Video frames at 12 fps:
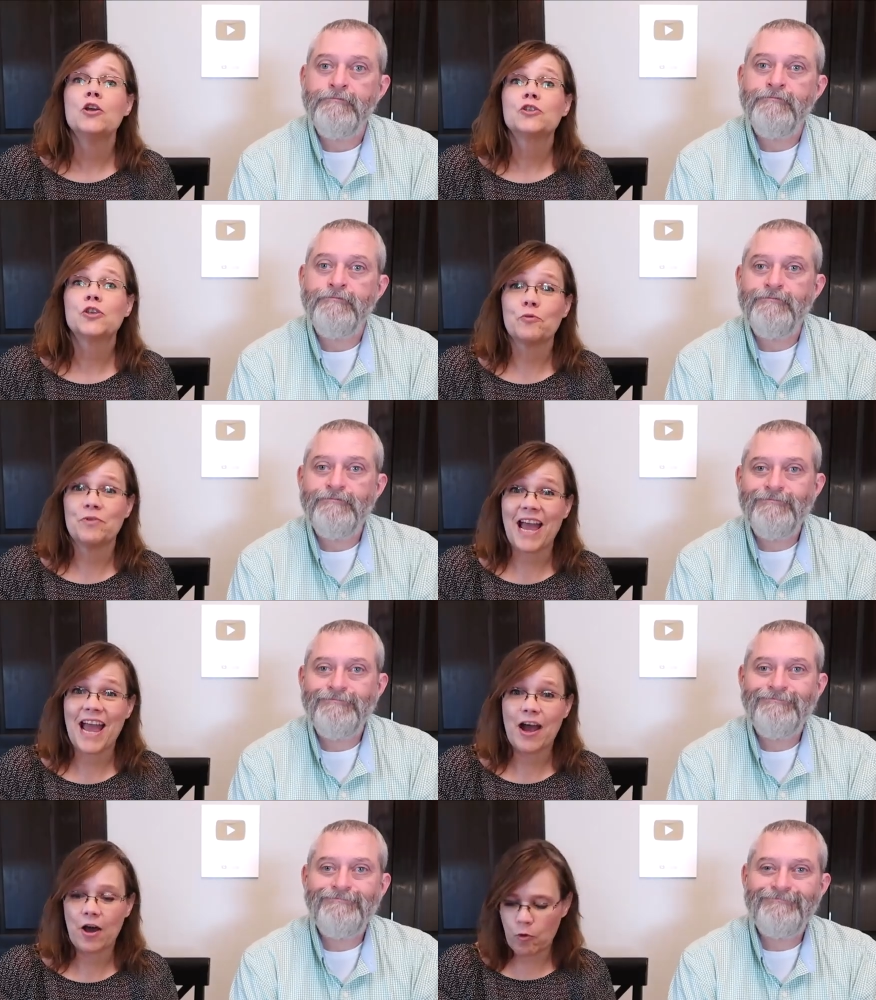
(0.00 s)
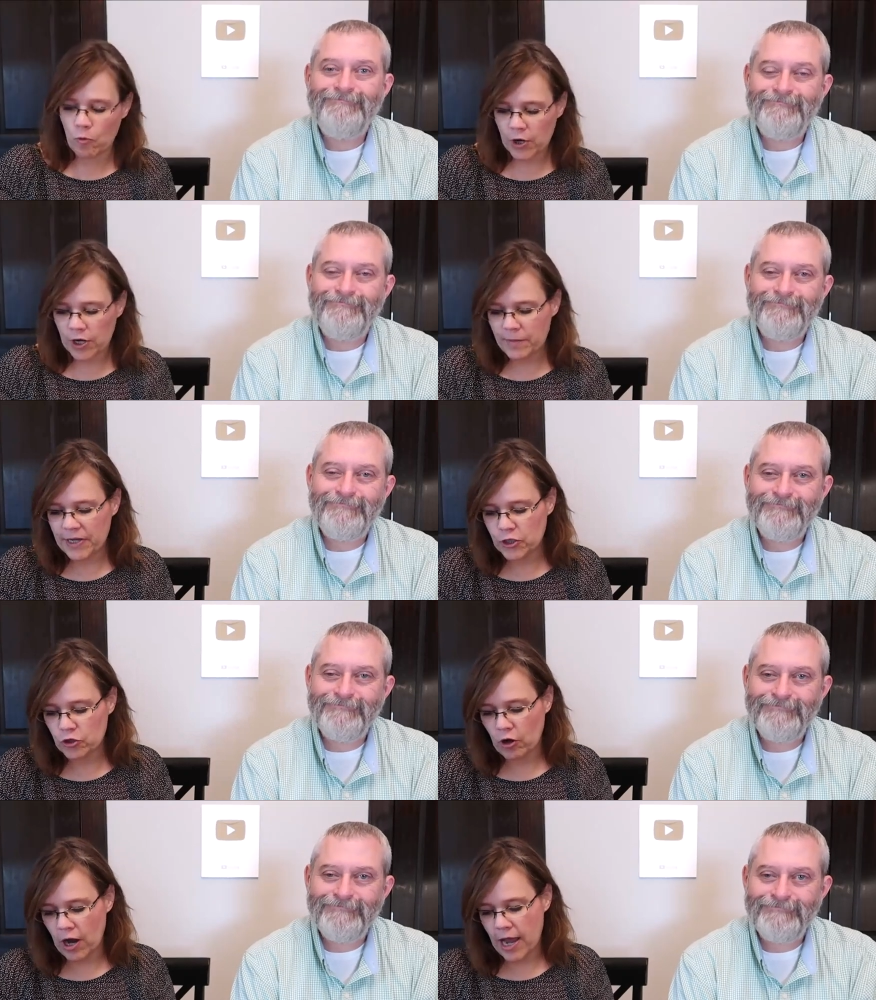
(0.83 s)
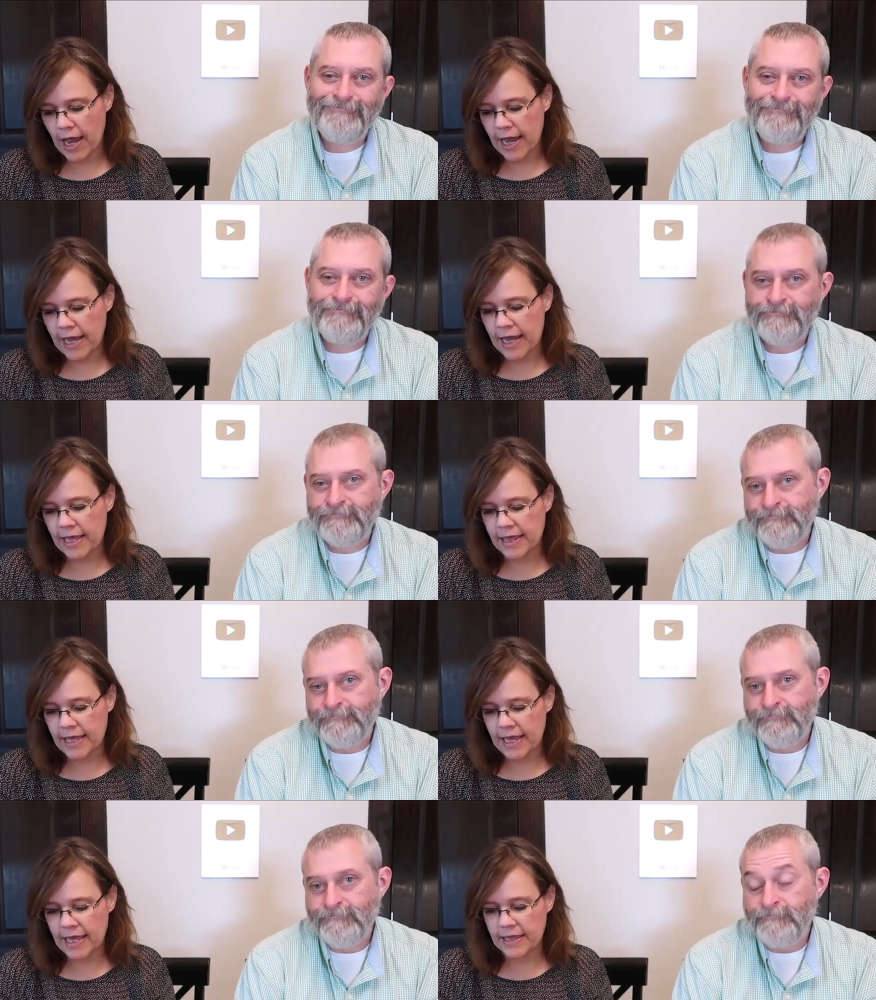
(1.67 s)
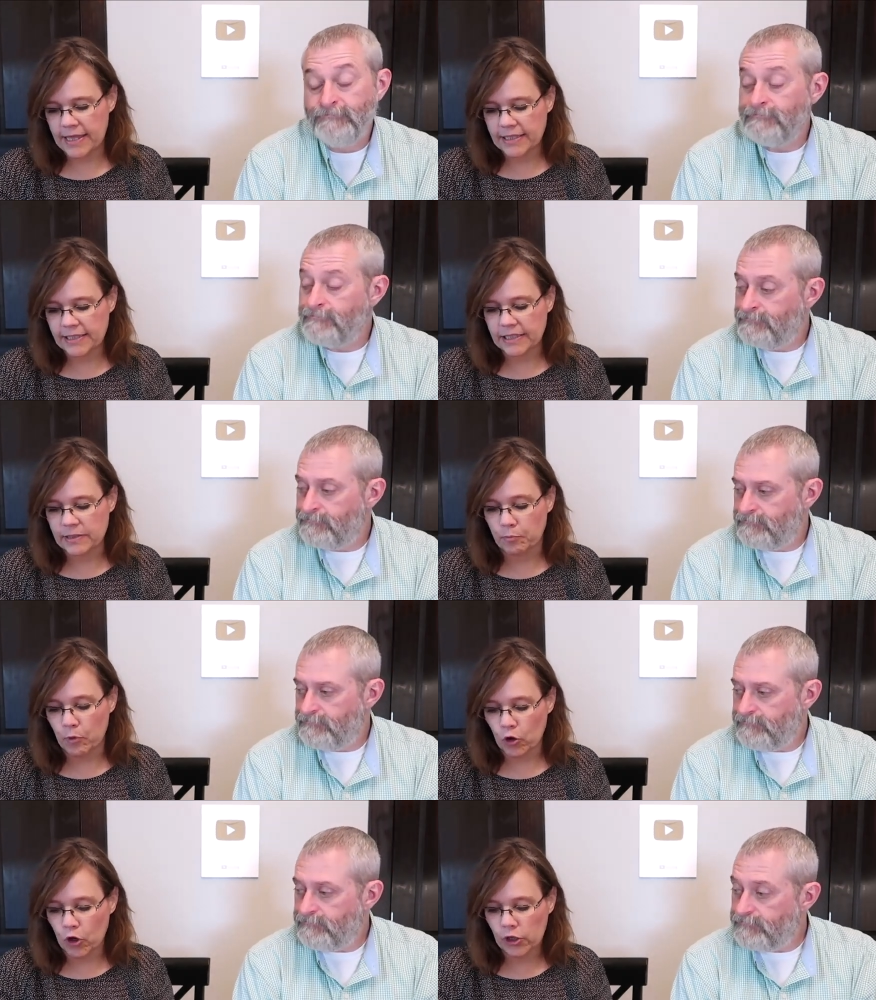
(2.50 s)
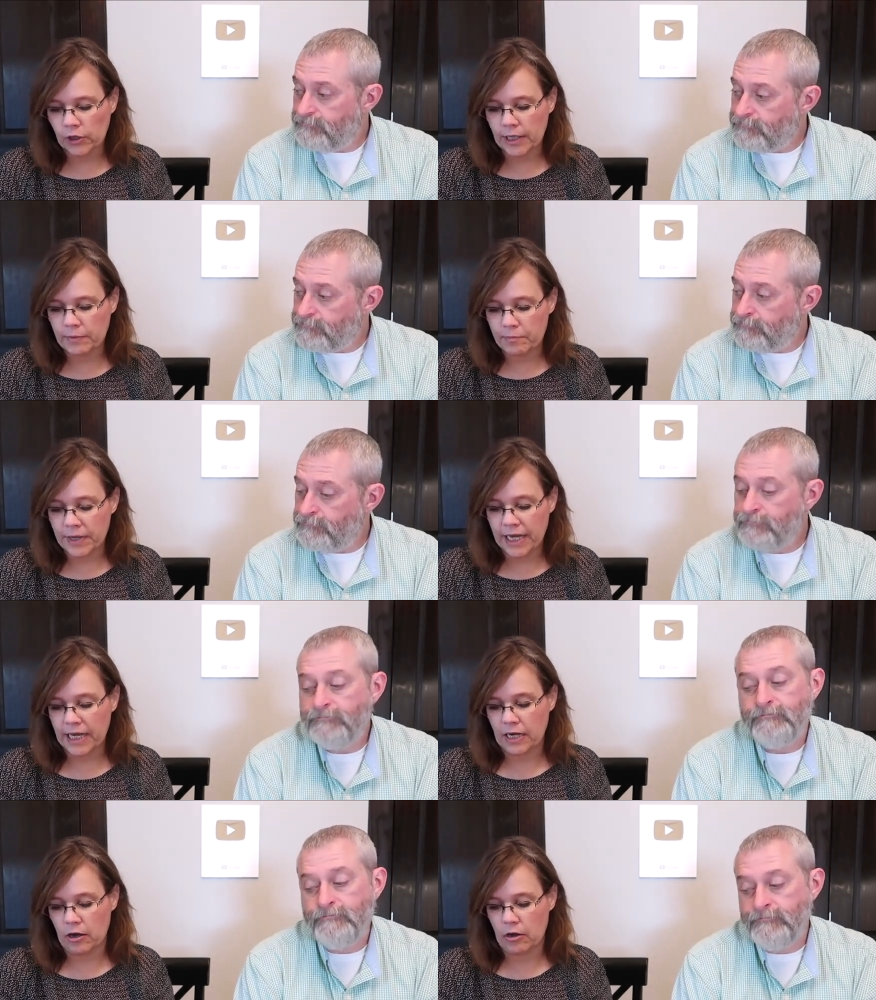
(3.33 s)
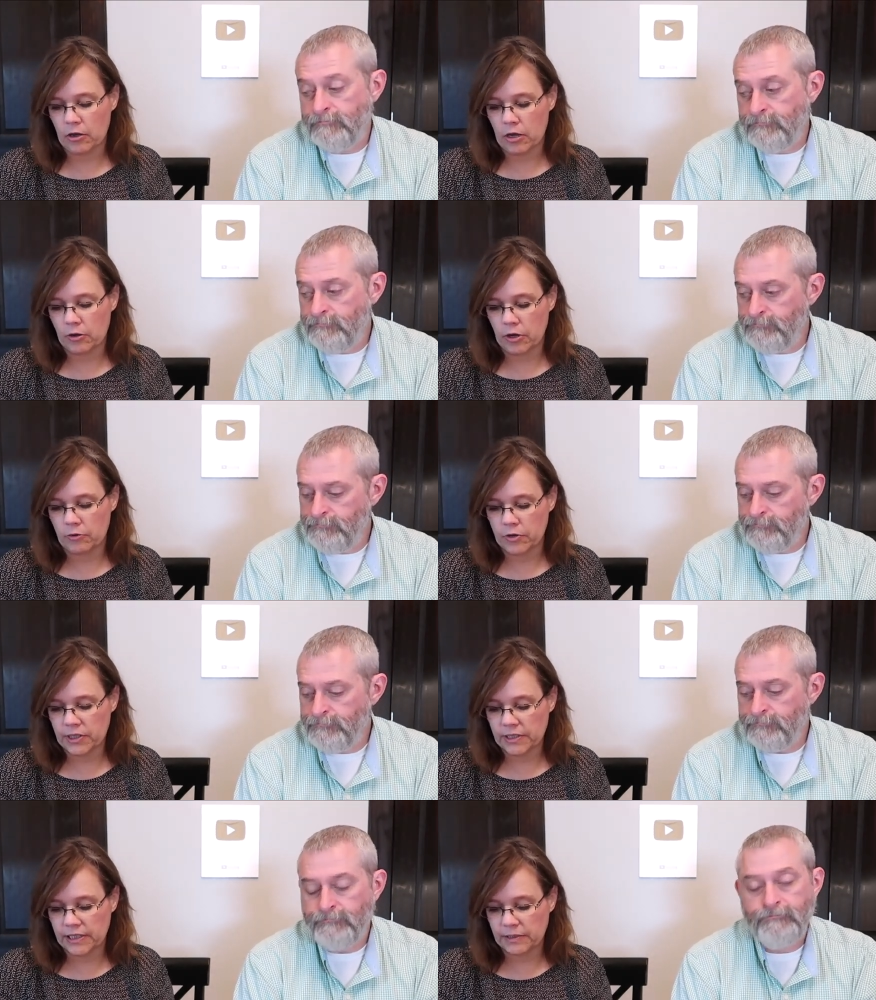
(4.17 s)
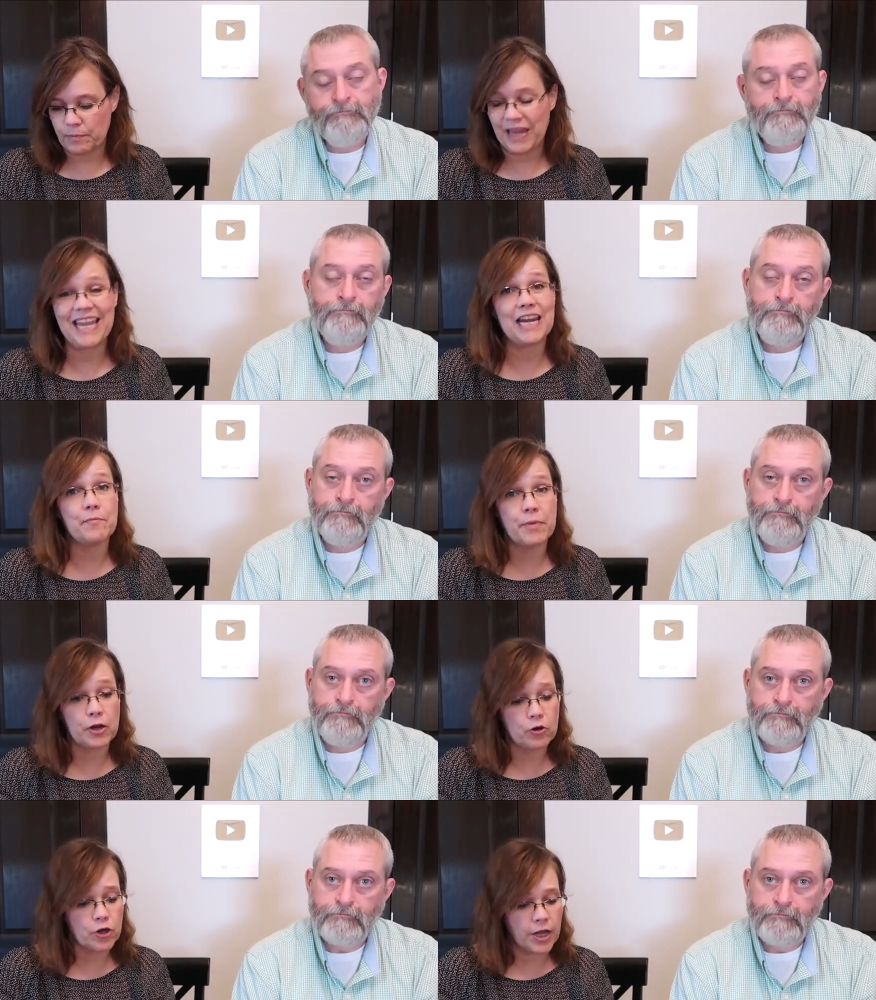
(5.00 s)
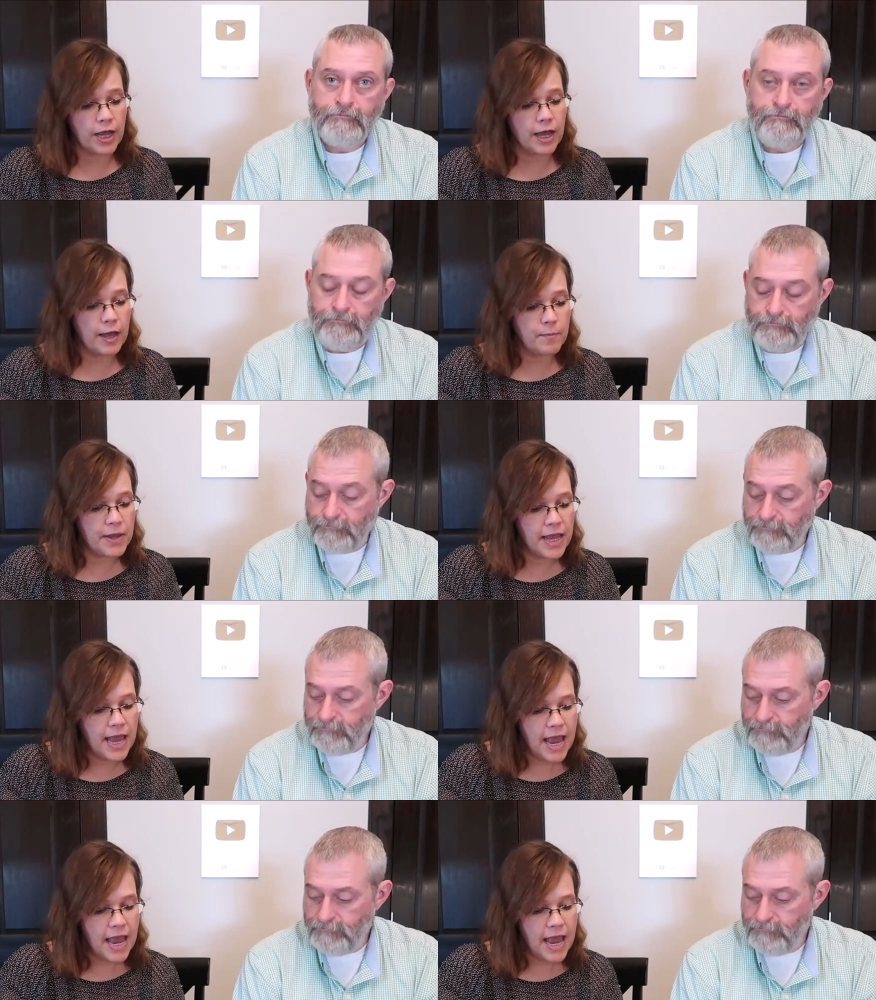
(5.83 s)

Speaker 1: So now we're going to be trying the, this is Brooklyn Bean hot cocoa. This is Peanut Butter Cup.